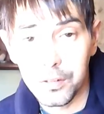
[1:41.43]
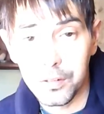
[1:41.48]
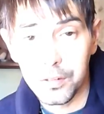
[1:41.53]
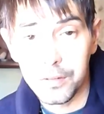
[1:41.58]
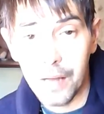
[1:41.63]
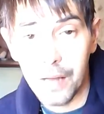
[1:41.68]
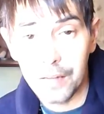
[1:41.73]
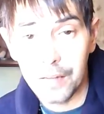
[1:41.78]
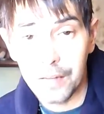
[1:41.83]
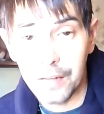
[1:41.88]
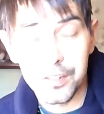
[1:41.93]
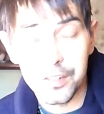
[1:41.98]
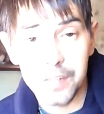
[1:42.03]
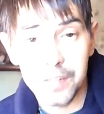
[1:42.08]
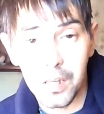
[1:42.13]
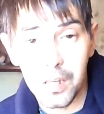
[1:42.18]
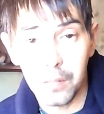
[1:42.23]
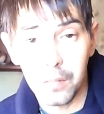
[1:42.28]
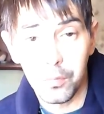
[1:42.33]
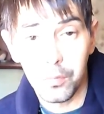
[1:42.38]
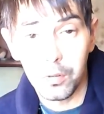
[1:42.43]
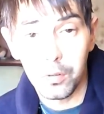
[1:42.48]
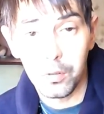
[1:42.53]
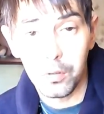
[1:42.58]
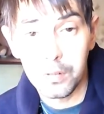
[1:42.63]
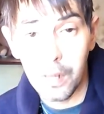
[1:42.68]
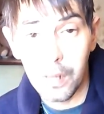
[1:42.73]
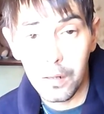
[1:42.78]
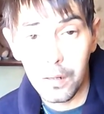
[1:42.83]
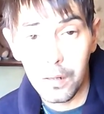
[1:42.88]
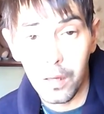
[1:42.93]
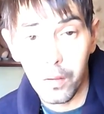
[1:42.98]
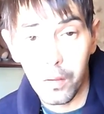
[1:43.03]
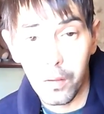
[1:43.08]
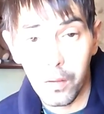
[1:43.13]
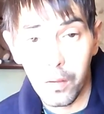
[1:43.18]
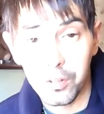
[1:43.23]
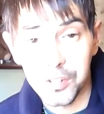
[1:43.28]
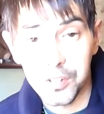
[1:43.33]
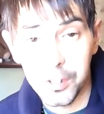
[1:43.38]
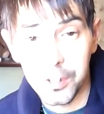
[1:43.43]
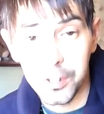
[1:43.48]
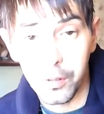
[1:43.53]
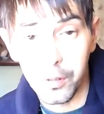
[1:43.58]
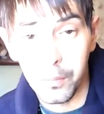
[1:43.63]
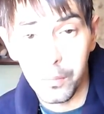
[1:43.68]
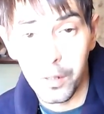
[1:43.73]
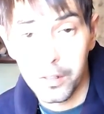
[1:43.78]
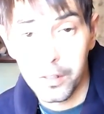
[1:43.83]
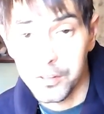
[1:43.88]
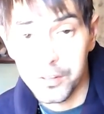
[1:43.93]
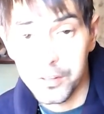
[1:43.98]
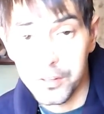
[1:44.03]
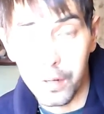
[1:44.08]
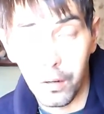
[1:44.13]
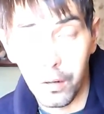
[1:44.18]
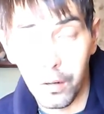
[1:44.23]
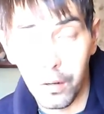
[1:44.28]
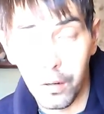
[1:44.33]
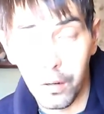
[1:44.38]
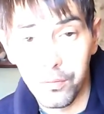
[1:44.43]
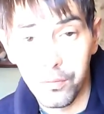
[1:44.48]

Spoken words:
not sustainable in any other secret but itself.